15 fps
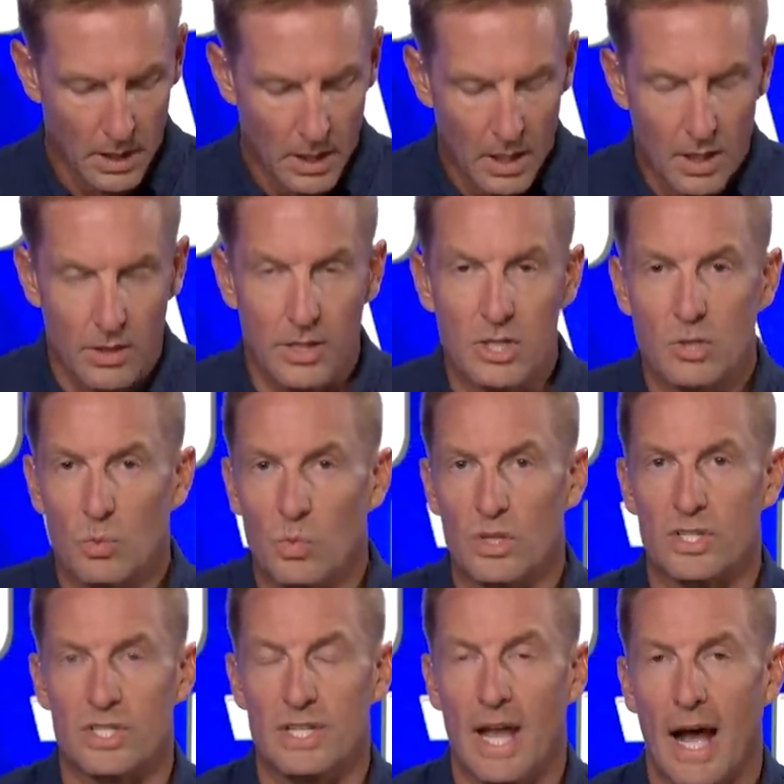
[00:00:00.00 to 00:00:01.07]
This
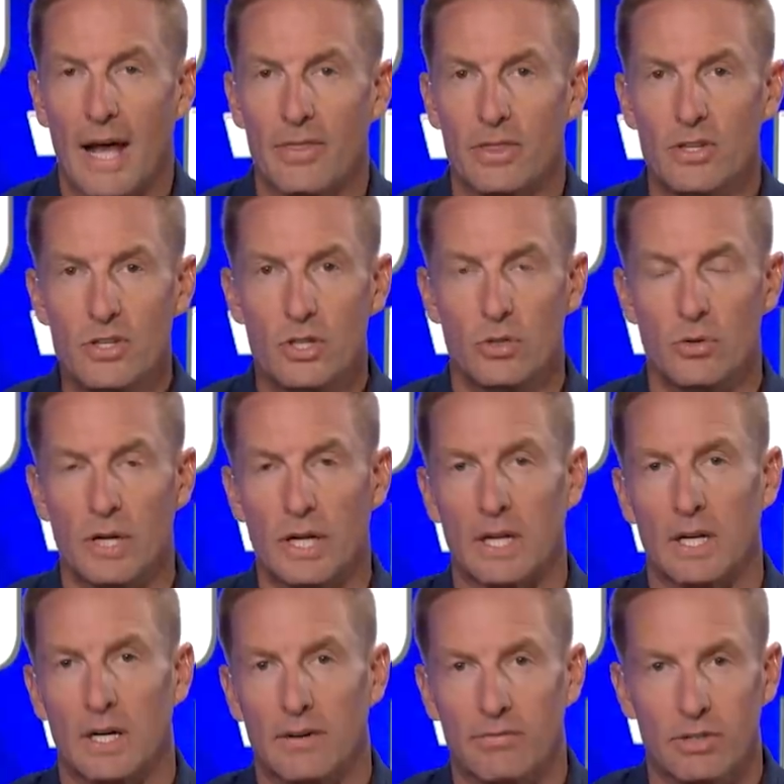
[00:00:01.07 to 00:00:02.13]
was not the doing
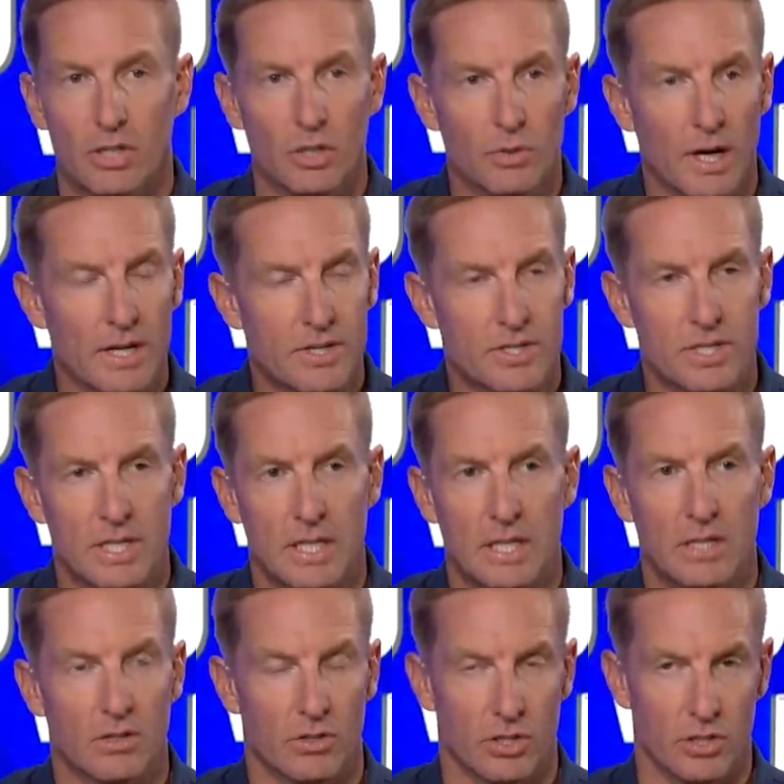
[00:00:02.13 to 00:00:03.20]
of USC
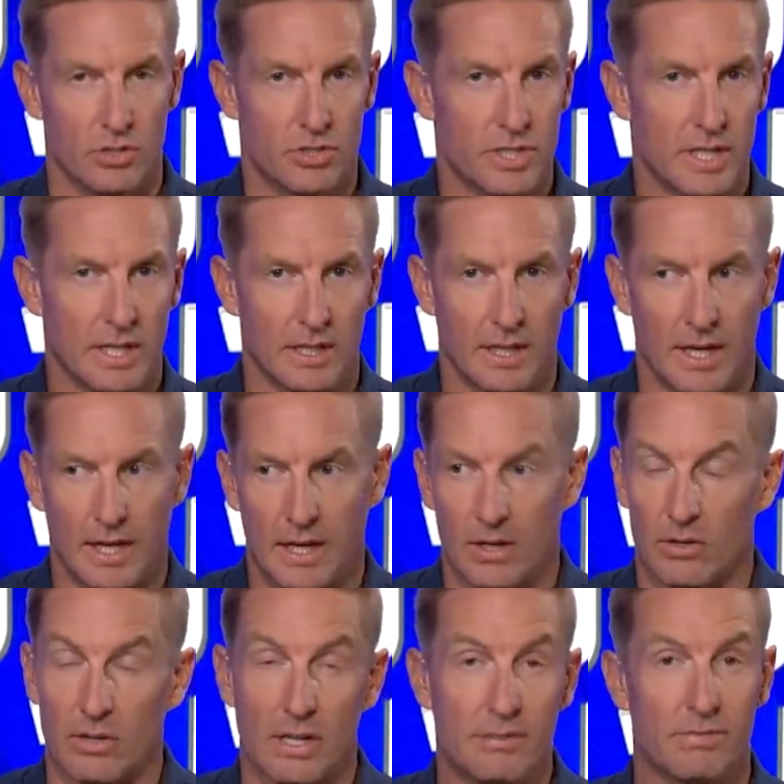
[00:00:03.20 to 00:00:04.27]
or UCLA
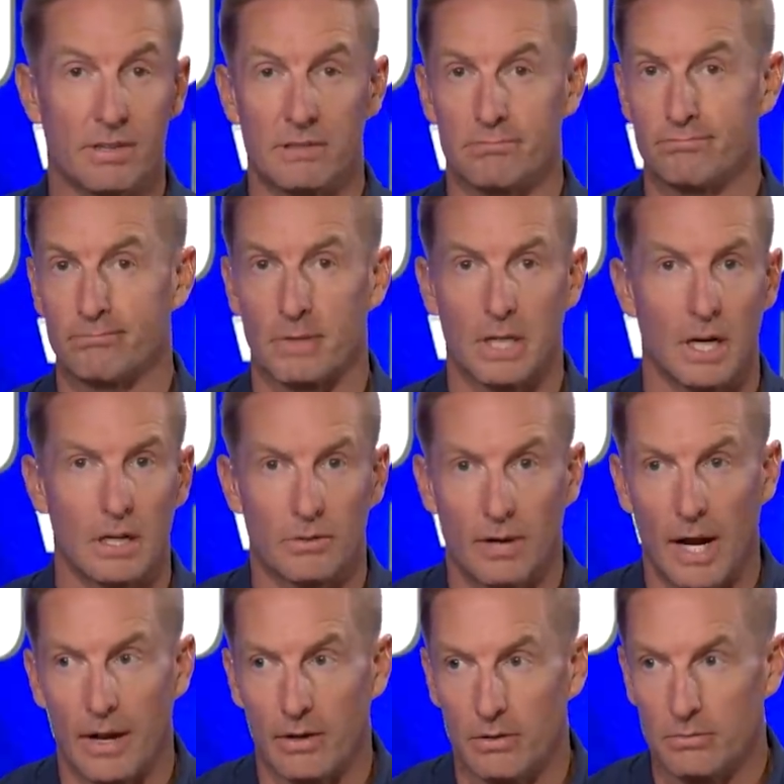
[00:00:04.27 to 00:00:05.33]
or even
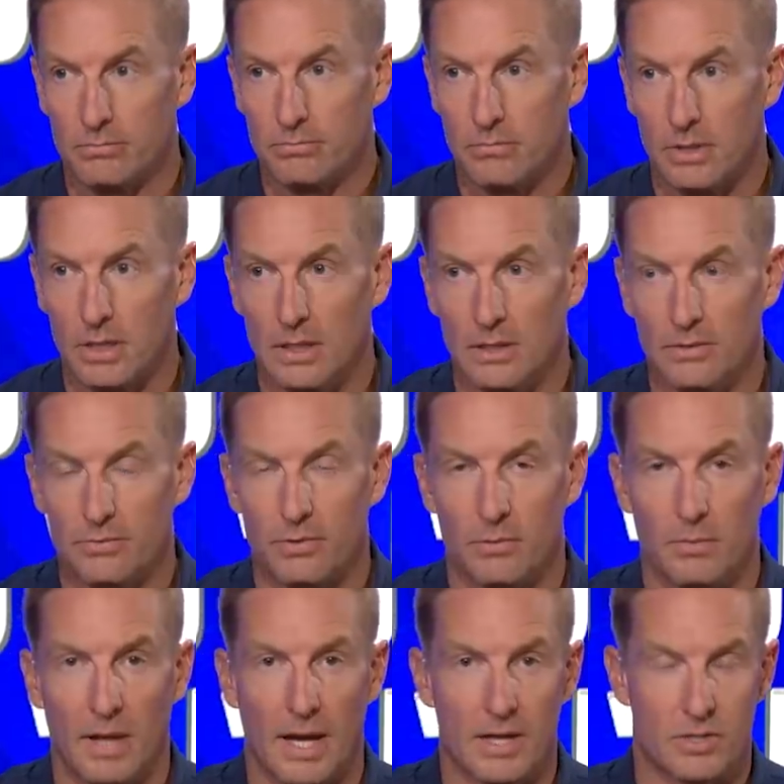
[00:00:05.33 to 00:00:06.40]
Colorado. From
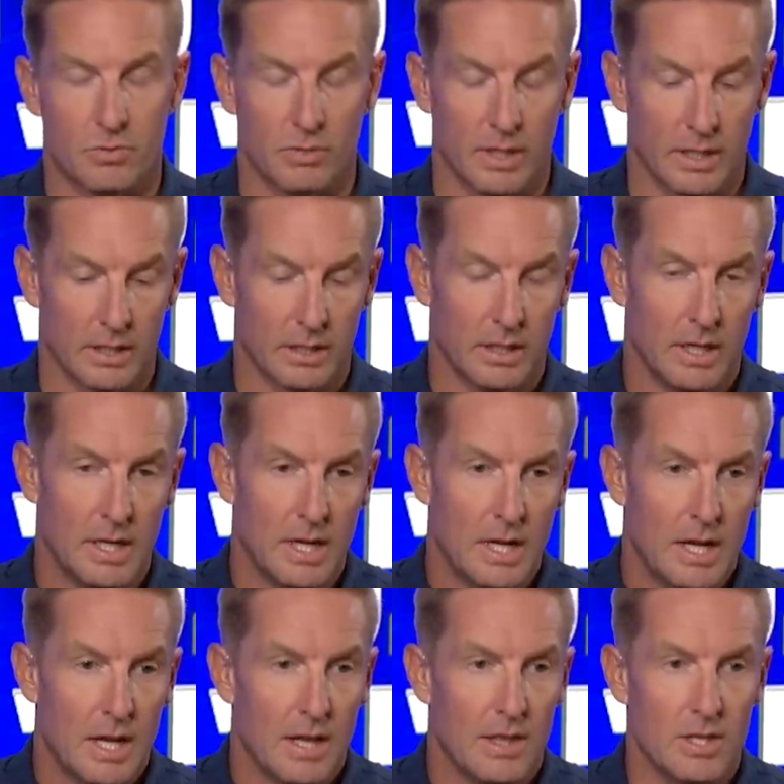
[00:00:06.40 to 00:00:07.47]
last week.
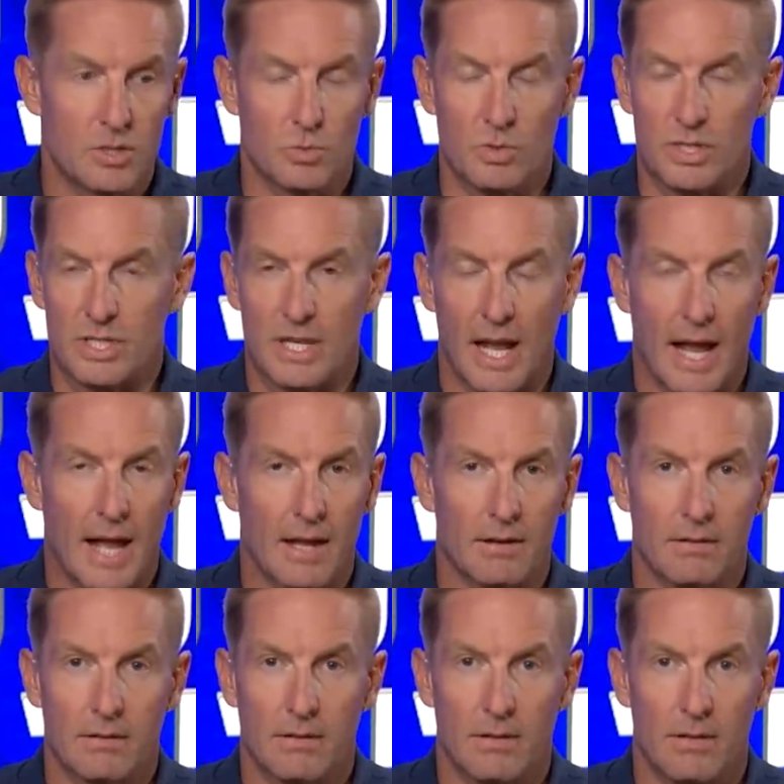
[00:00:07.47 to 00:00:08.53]
This was not
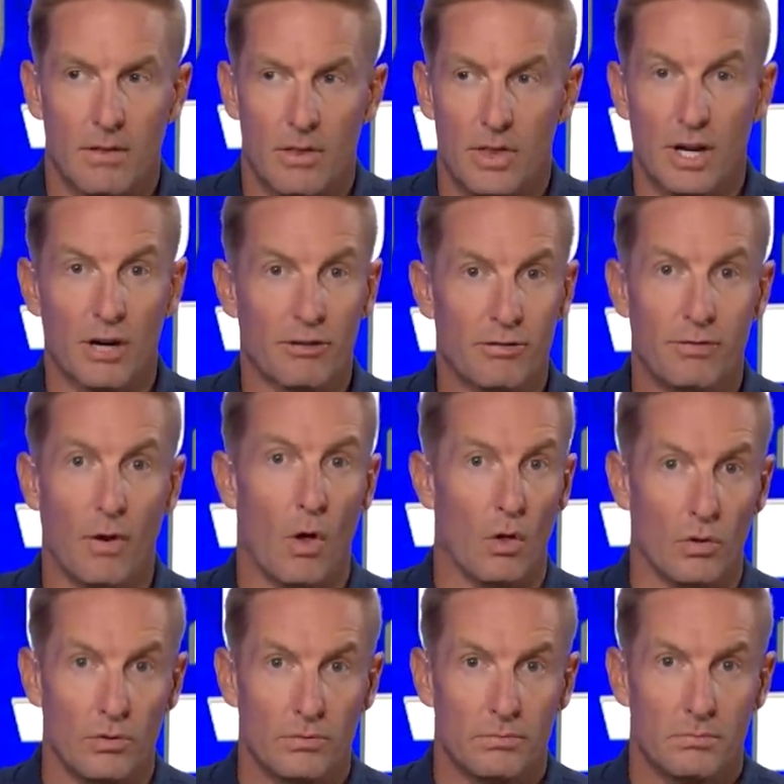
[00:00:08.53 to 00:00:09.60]
their fault.